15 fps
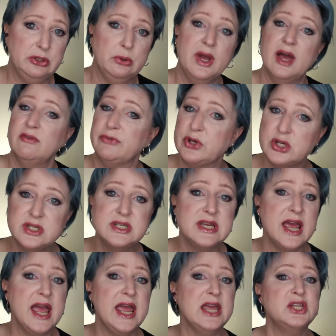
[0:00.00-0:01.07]
You have good
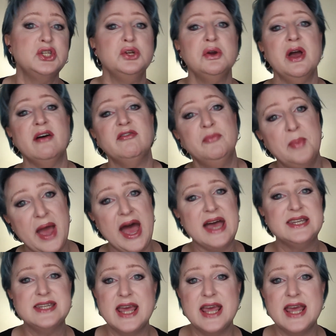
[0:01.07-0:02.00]
days, you have bad